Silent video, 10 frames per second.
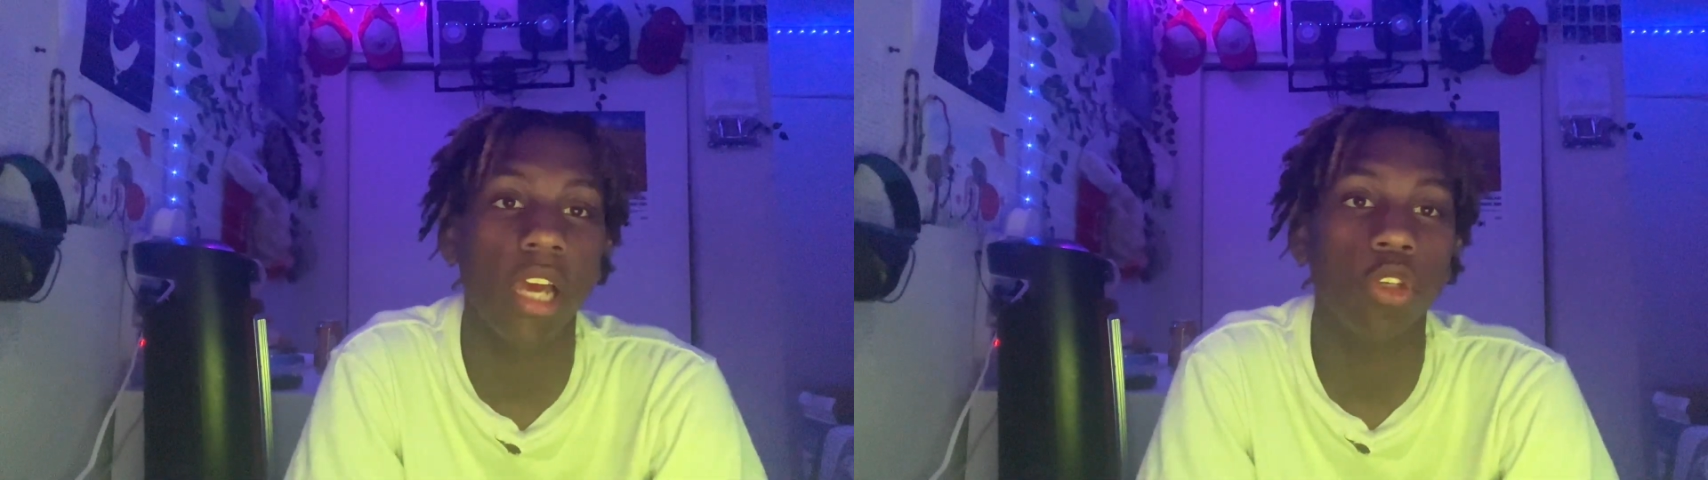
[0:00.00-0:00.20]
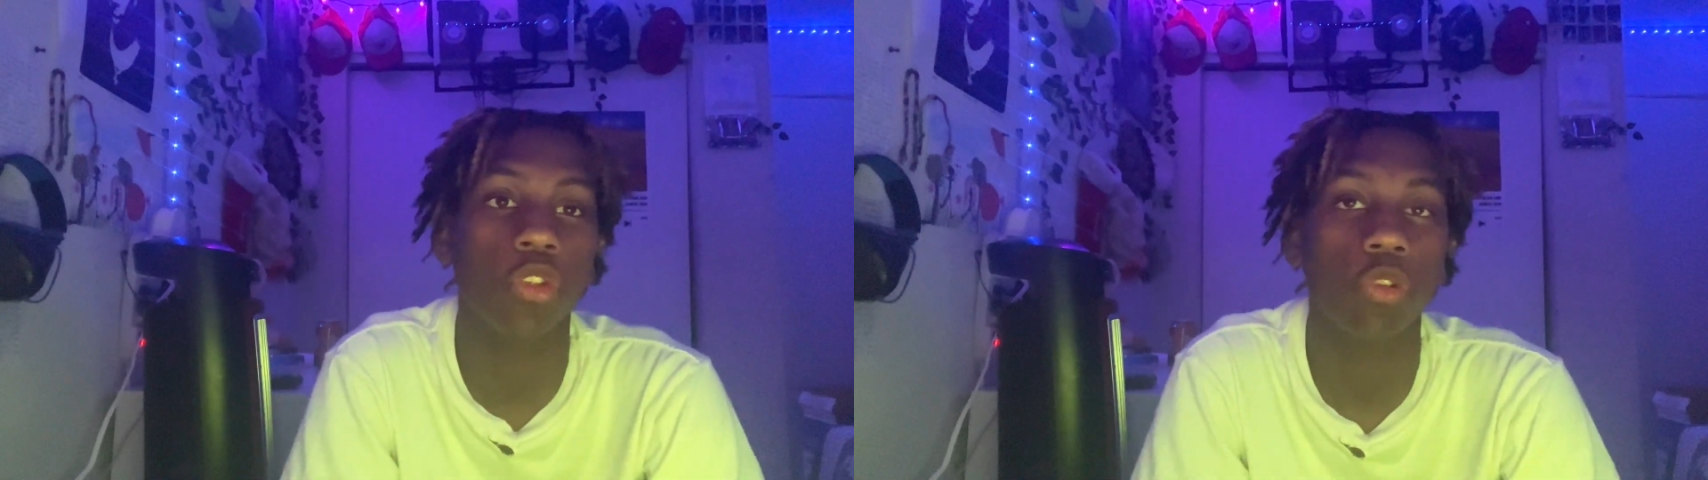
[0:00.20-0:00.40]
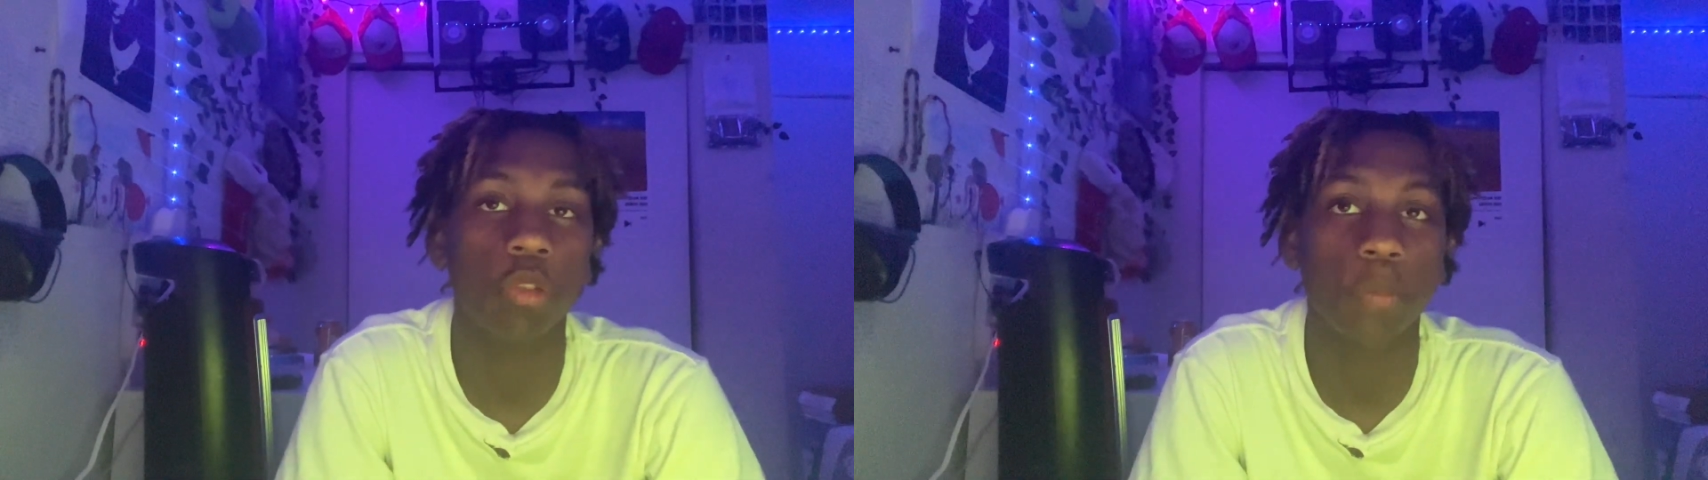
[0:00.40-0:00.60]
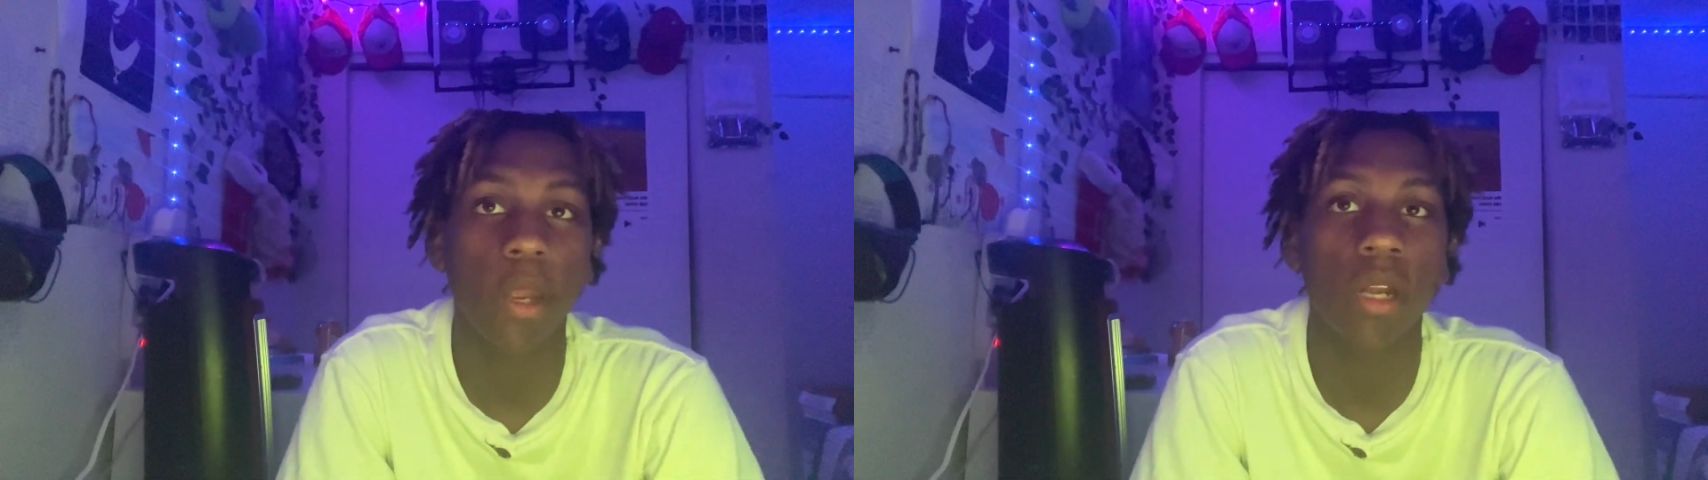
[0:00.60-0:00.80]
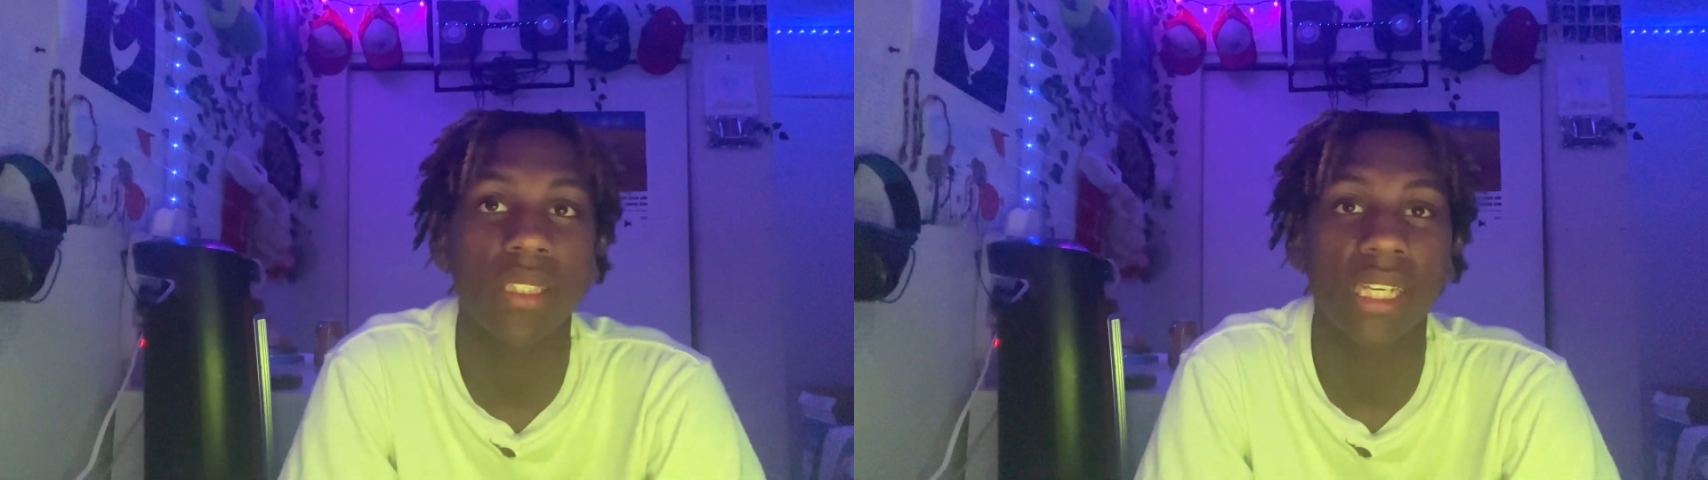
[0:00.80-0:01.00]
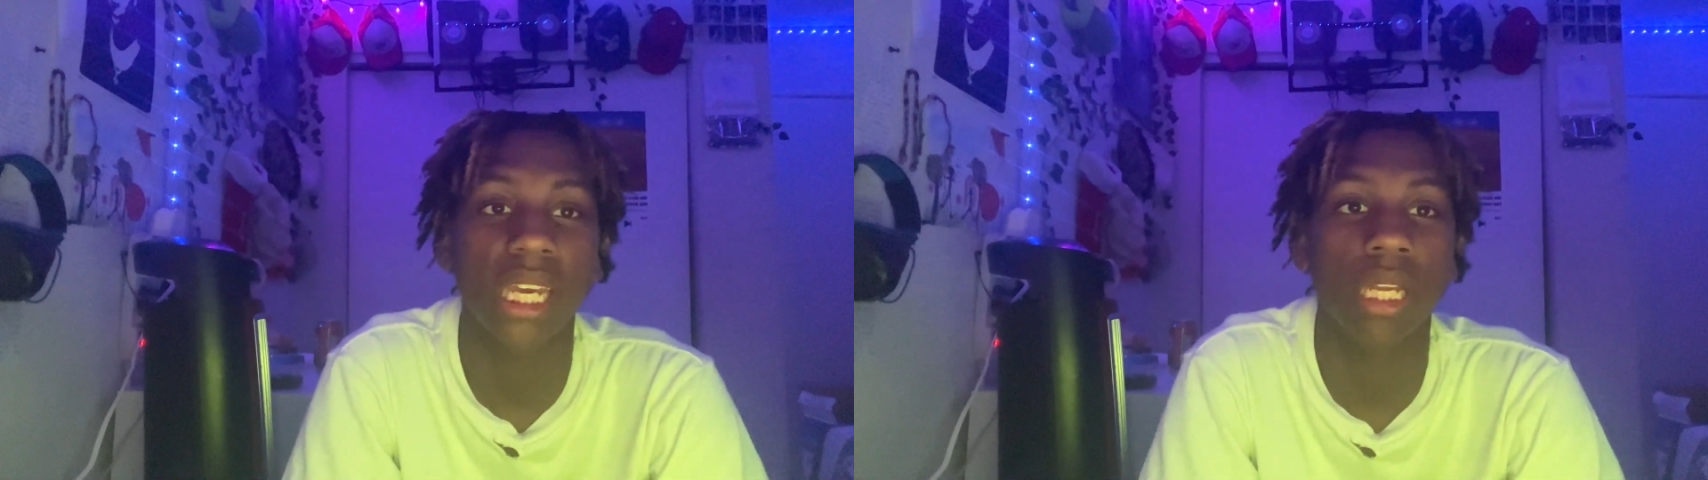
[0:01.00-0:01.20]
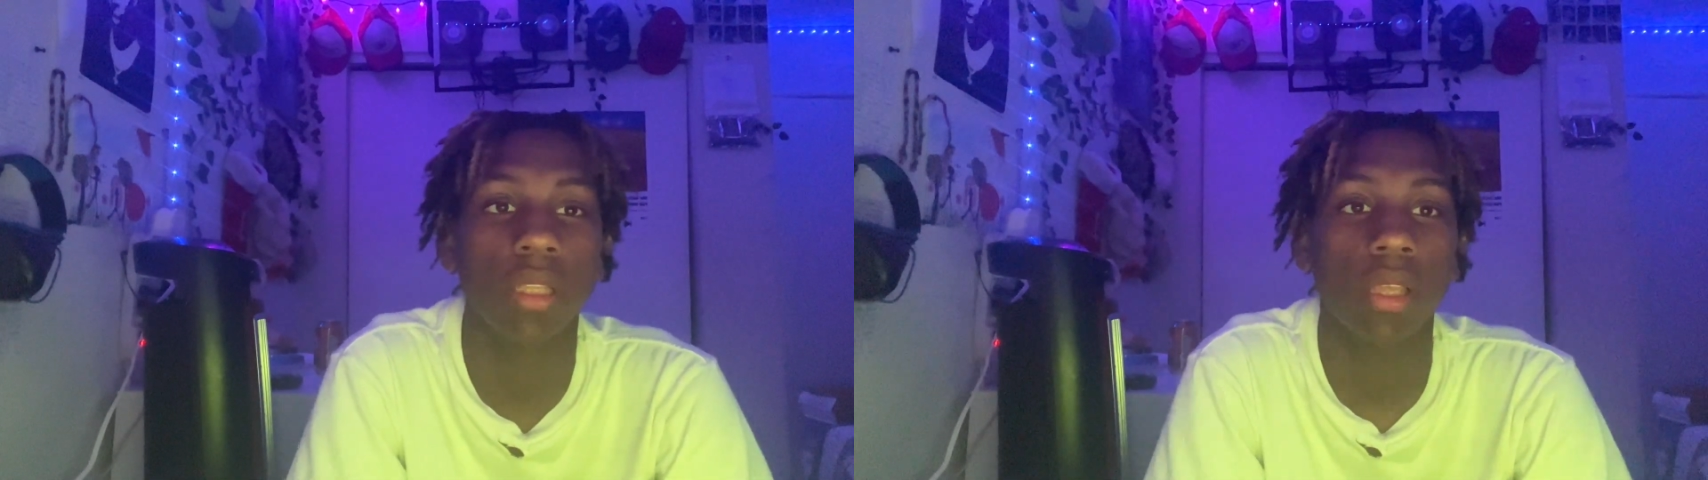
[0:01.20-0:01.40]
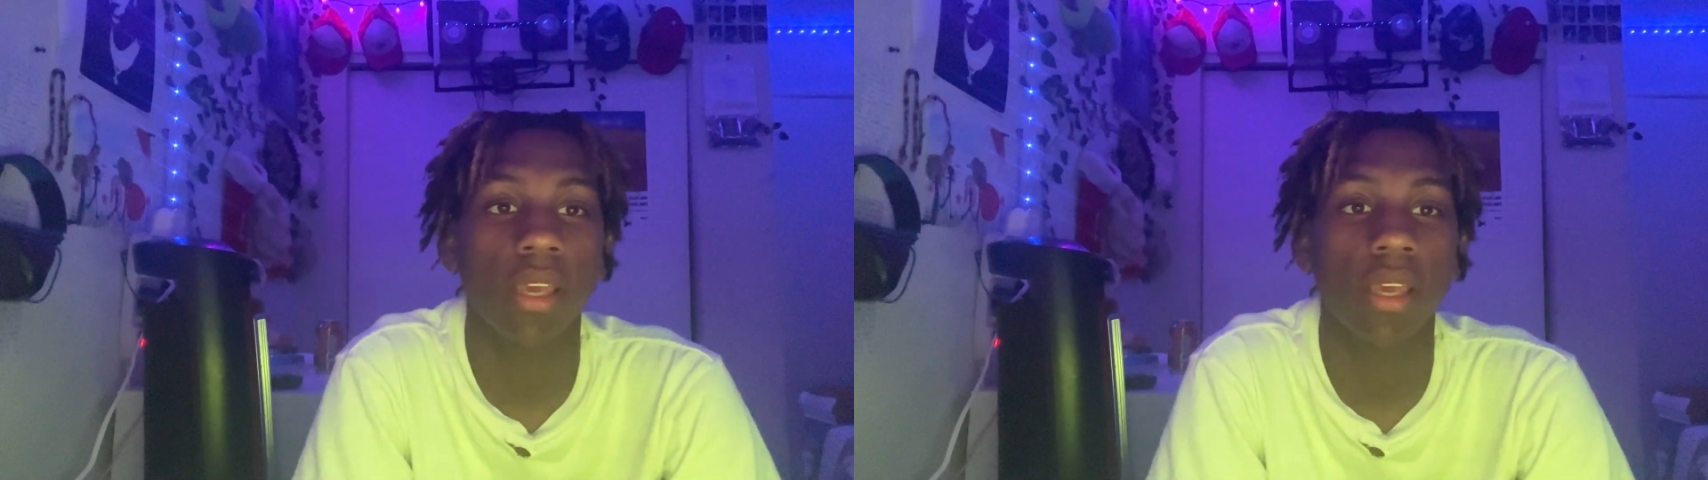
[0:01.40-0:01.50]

YouTube spirits again